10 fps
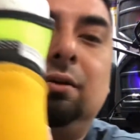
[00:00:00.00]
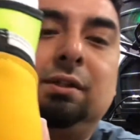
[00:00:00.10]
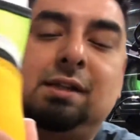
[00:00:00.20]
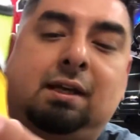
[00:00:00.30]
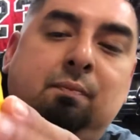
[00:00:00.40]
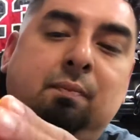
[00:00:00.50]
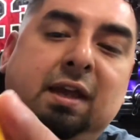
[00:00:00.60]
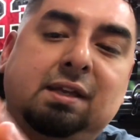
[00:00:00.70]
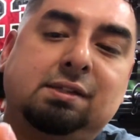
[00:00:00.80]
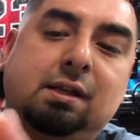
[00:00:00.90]
It's like a
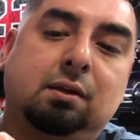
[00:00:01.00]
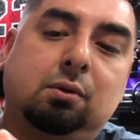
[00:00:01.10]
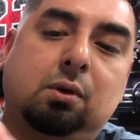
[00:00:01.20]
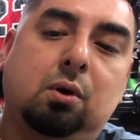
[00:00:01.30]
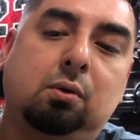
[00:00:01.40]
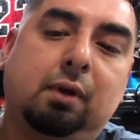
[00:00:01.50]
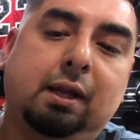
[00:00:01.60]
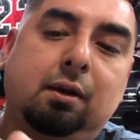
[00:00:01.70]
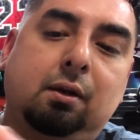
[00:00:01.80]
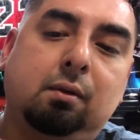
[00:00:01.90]
maize yellow gold right
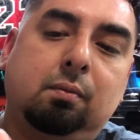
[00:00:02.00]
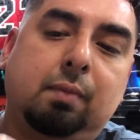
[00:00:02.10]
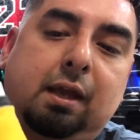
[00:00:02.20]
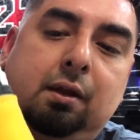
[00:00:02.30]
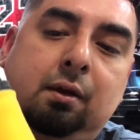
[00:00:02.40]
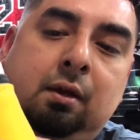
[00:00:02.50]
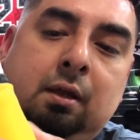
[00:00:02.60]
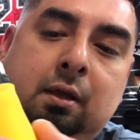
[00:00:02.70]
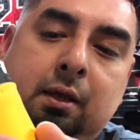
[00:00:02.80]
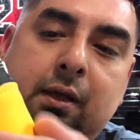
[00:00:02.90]
here, back here.
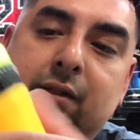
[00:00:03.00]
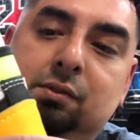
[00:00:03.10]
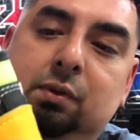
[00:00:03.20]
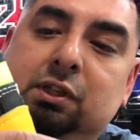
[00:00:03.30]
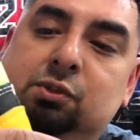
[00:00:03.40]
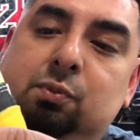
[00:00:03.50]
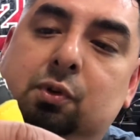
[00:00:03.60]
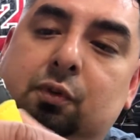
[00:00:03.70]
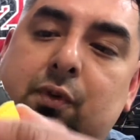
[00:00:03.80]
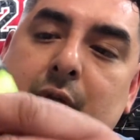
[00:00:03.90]
And it's really
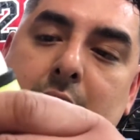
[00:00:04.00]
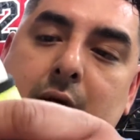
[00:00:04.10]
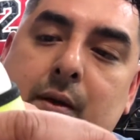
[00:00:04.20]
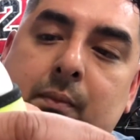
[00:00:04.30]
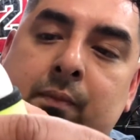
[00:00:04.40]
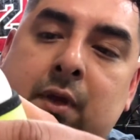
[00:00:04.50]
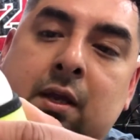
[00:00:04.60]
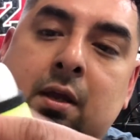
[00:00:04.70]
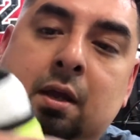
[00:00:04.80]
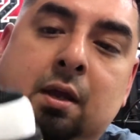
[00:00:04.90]
smooth. Um,
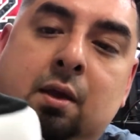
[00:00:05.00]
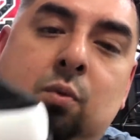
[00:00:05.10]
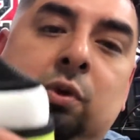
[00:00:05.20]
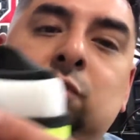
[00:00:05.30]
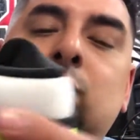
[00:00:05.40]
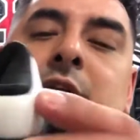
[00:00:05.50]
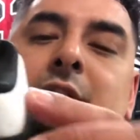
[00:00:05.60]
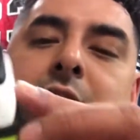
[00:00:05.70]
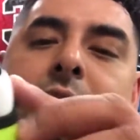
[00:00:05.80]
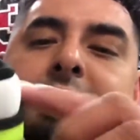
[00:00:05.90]
what's
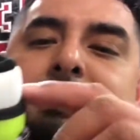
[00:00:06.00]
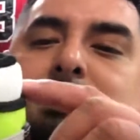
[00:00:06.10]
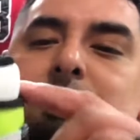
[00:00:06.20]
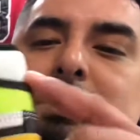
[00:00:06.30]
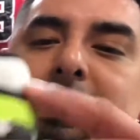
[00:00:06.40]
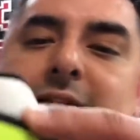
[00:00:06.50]
really crazy is what they